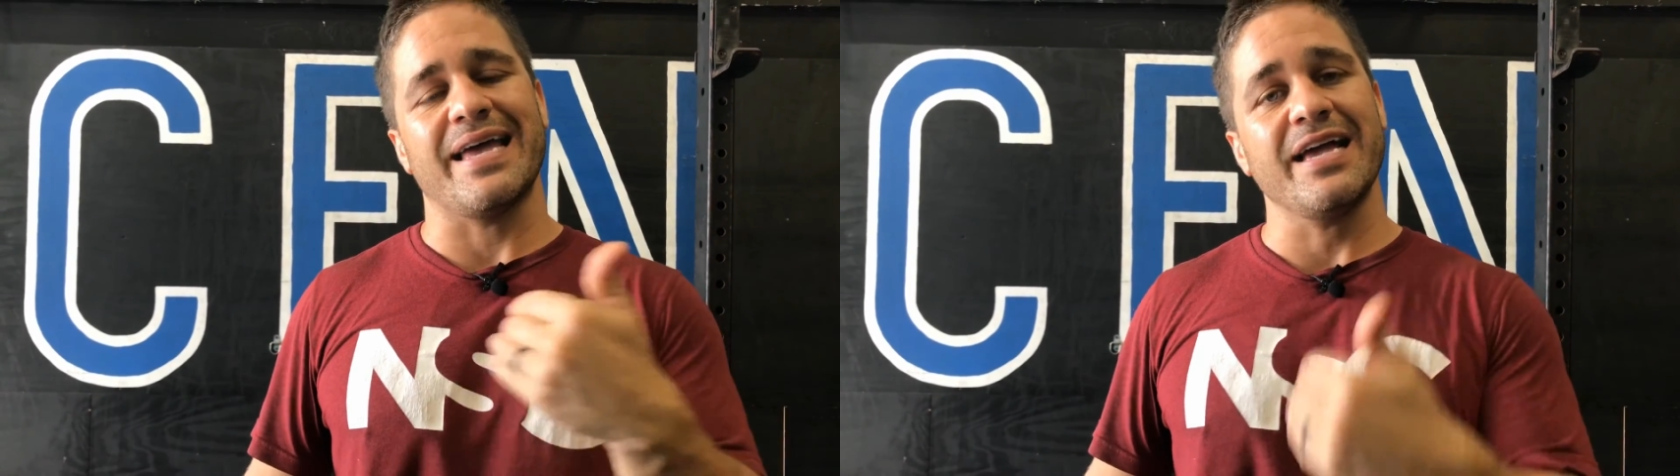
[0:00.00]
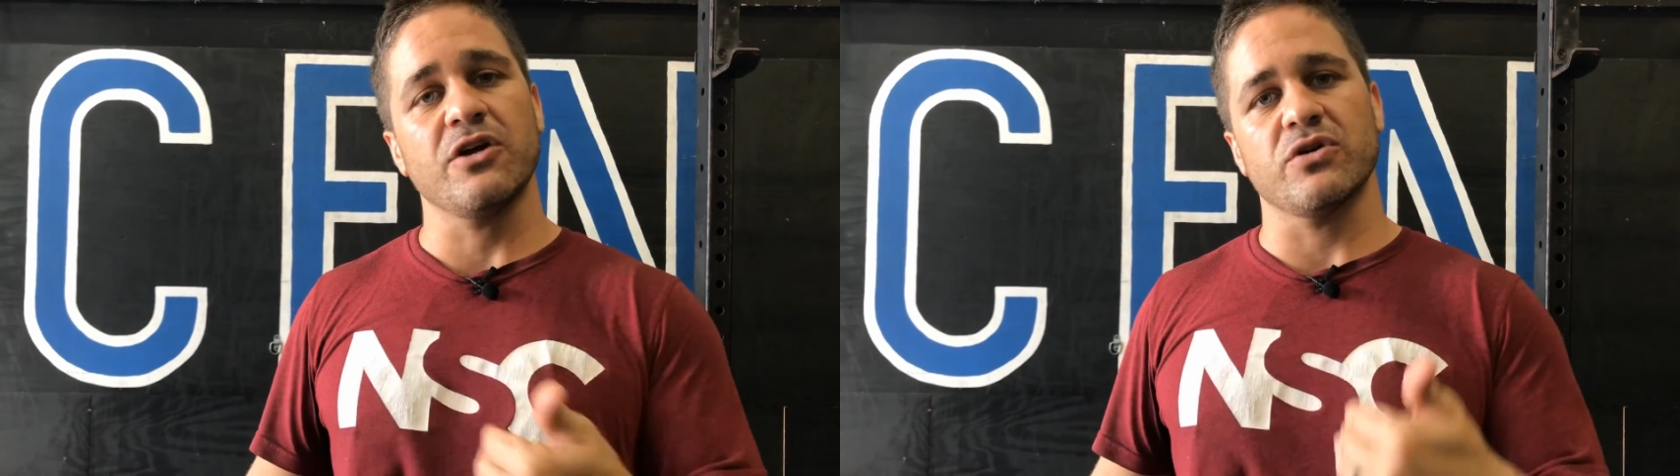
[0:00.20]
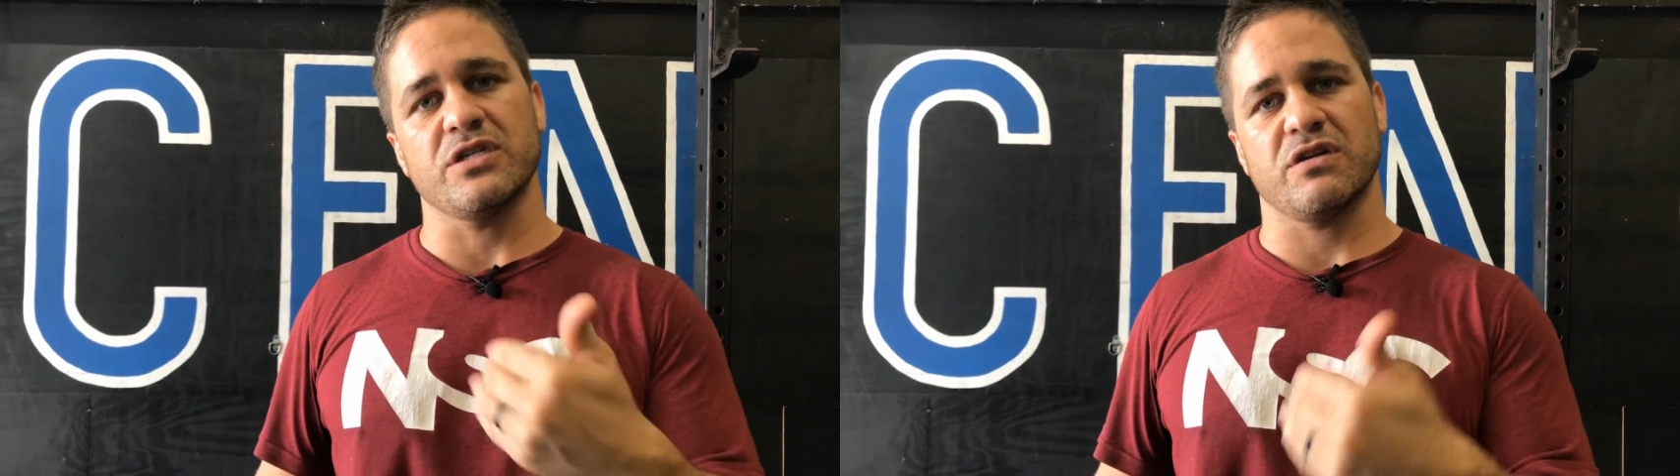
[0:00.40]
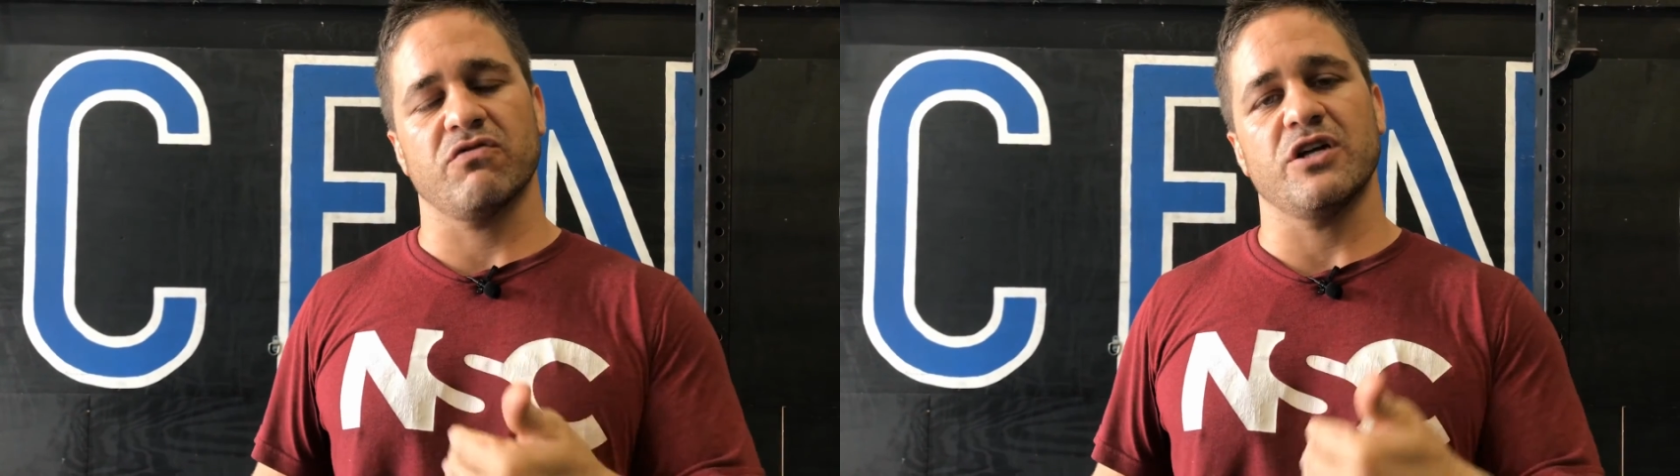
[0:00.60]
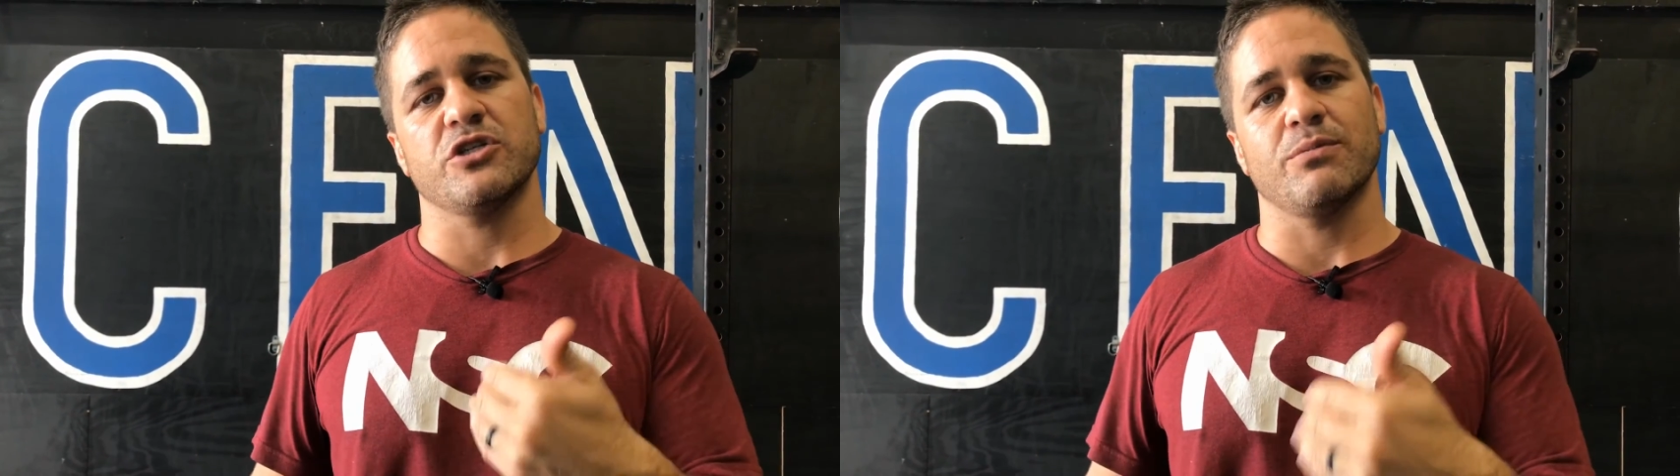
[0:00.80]
increase of
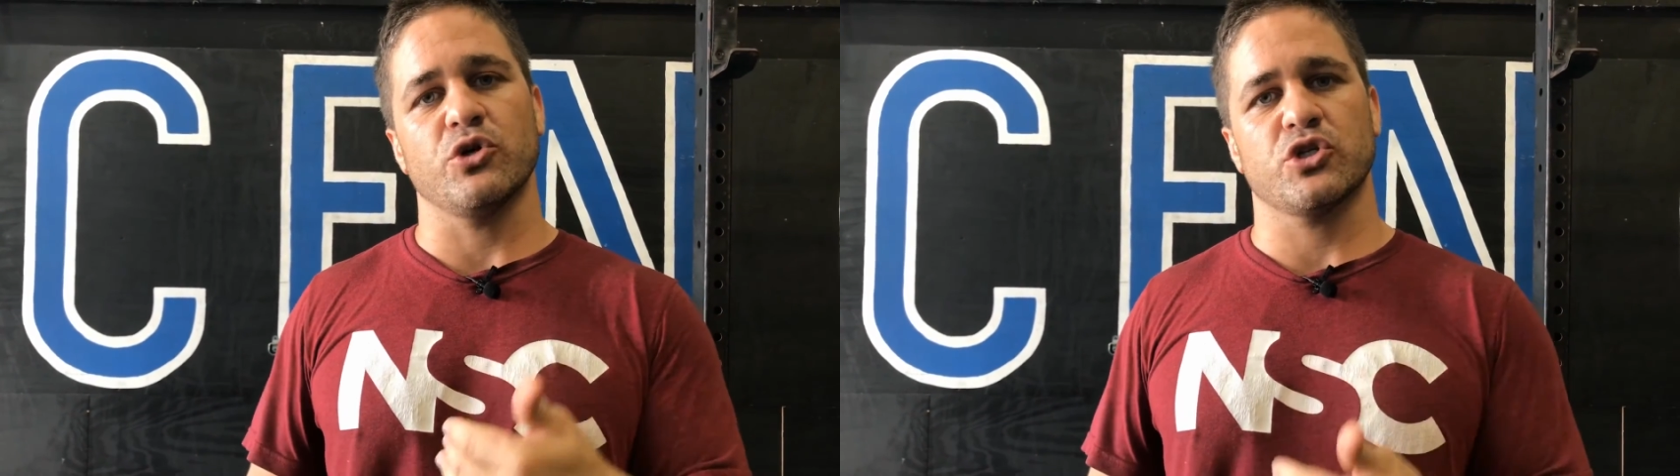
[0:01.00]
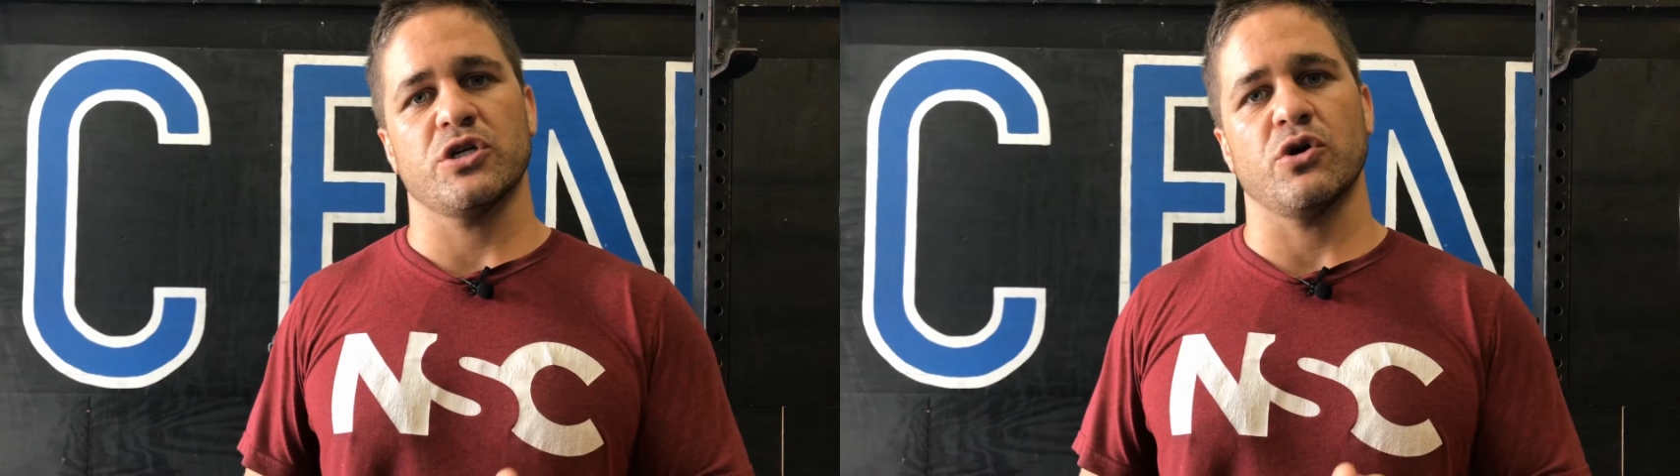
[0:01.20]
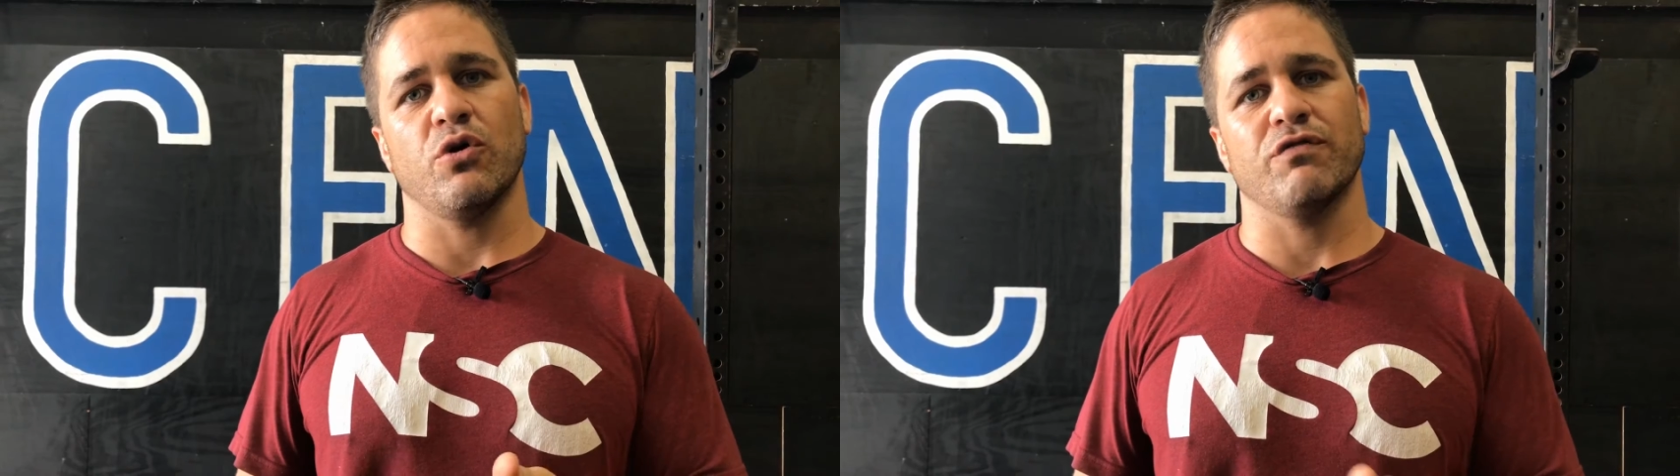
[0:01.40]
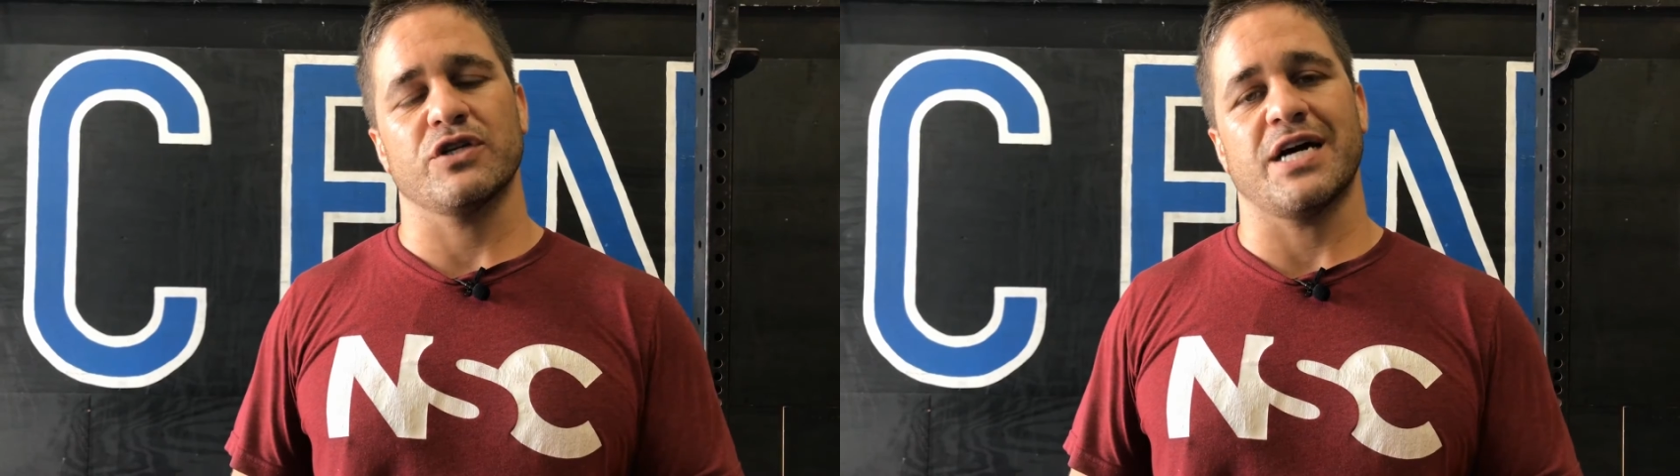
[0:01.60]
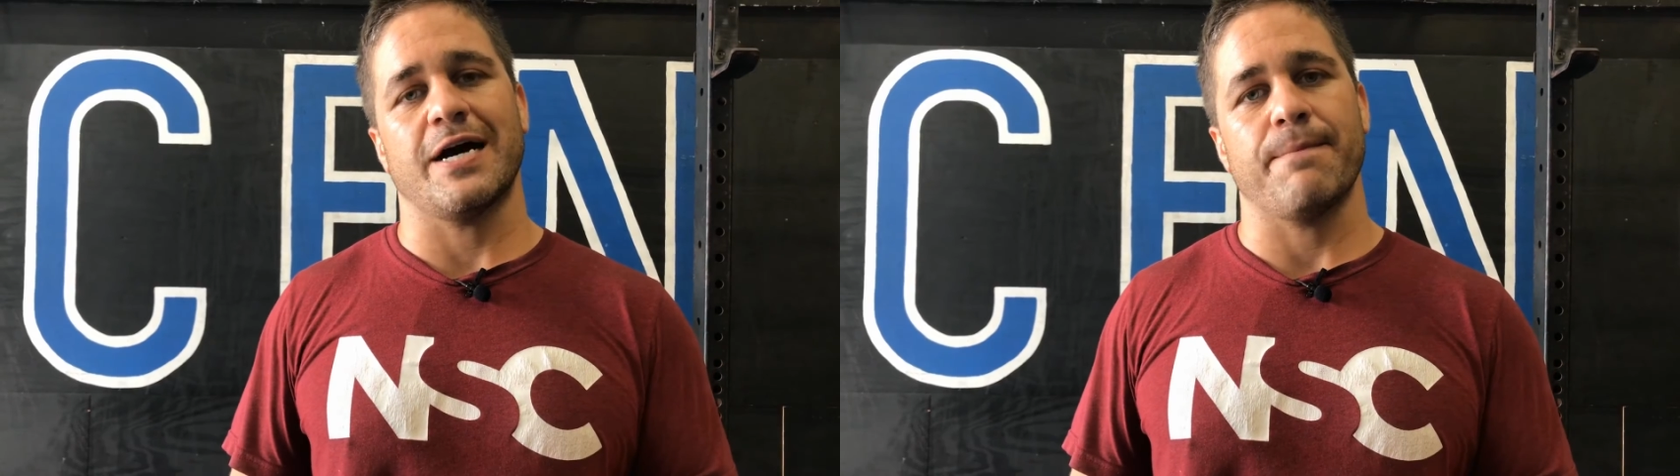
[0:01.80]
range of motion over
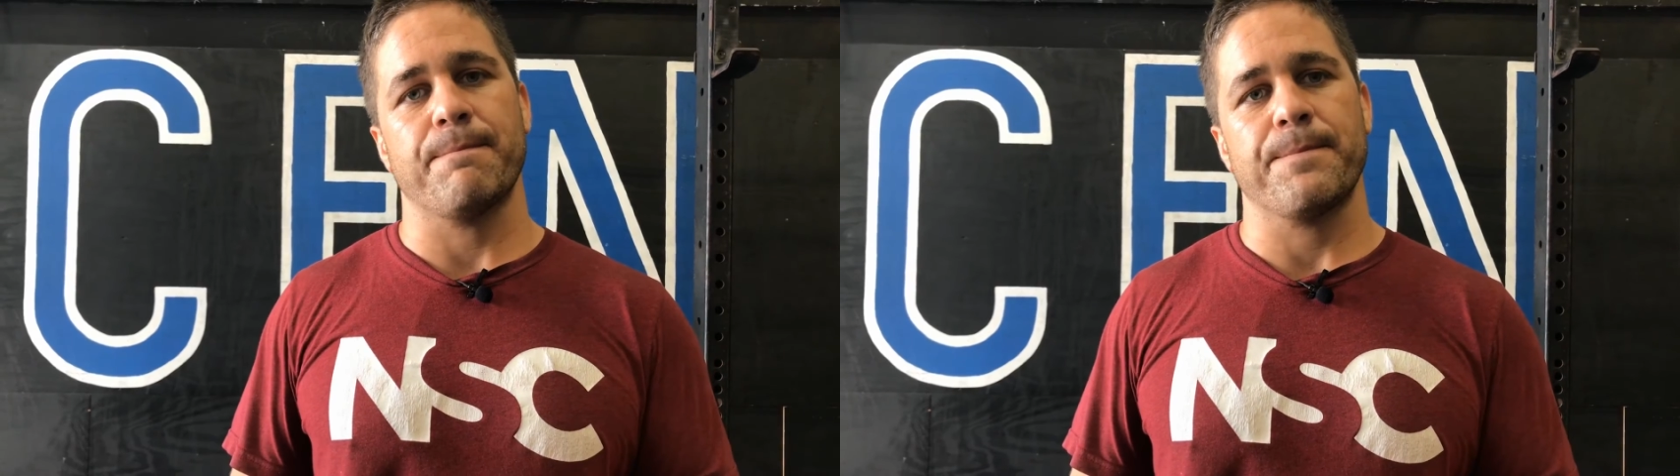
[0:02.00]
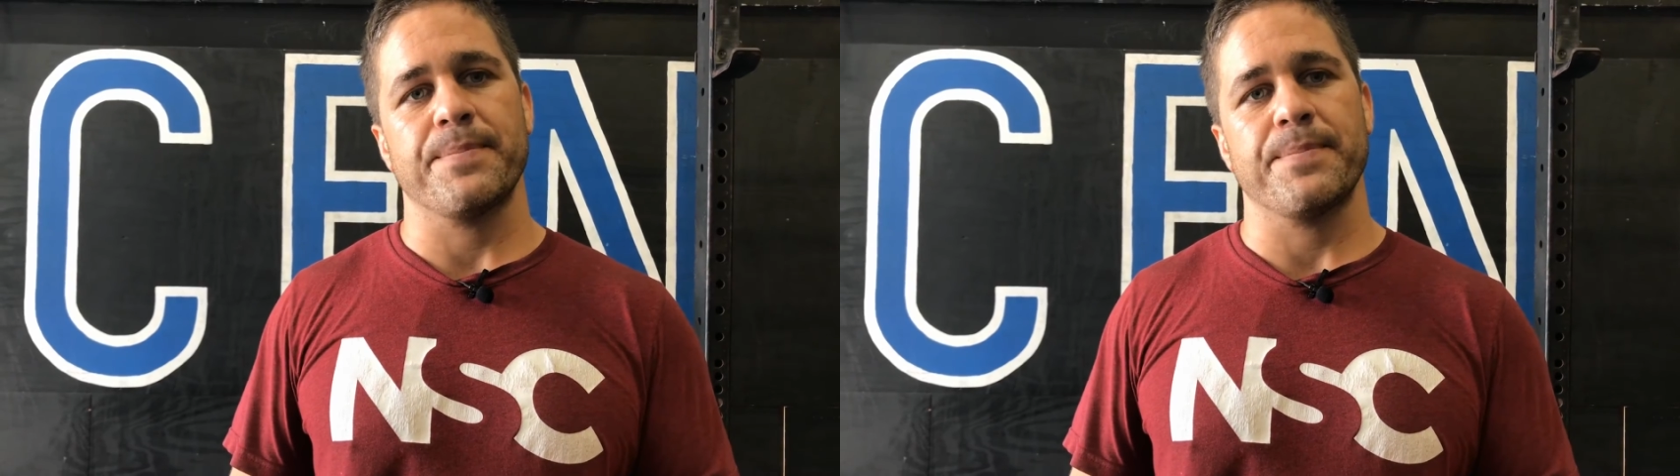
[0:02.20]
time.